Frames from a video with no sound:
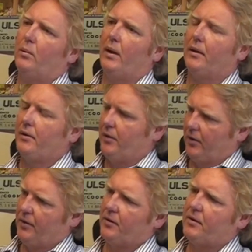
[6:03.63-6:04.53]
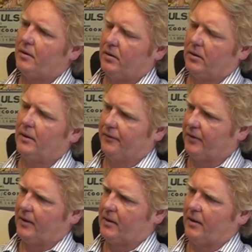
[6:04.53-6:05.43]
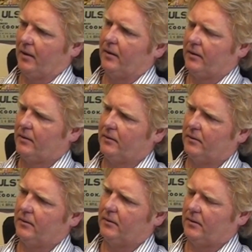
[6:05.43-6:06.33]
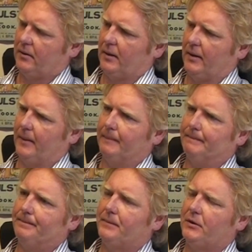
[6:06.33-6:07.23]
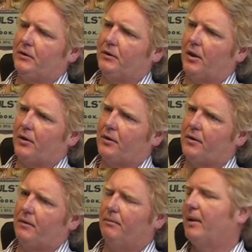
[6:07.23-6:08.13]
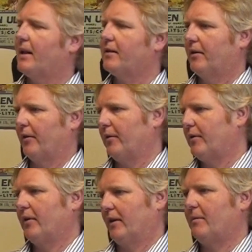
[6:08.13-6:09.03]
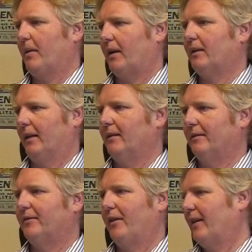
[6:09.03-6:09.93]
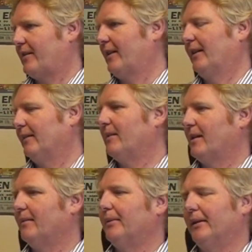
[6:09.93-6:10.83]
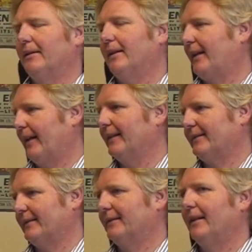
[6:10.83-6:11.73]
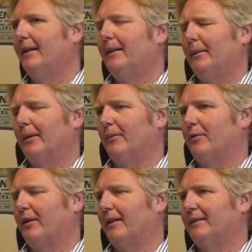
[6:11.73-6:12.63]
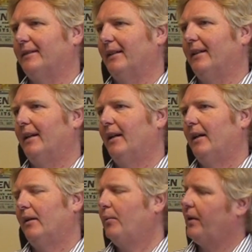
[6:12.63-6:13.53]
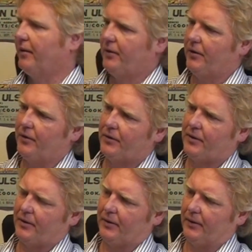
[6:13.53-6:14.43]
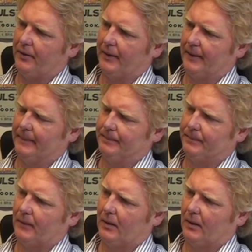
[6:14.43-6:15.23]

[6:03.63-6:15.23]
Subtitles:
We're used in Friends of the Earth. Not blessed are those who expect little, for they are seldom disappointed, I guess is what I'm trying to say. We are used to